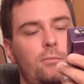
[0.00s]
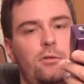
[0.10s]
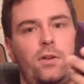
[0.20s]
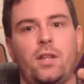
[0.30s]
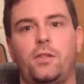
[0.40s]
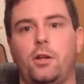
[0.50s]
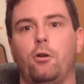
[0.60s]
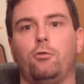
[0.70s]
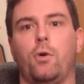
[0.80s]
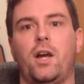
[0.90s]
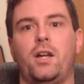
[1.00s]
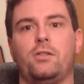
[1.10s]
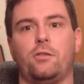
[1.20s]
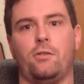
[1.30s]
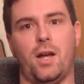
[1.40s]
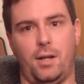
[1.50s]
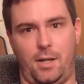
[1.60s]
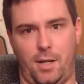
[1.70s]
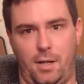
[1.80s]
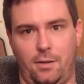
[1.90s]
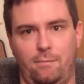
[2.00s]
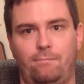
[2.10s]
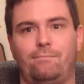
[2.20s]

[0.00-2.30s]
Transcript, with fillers: Proving that the old ways are not dead.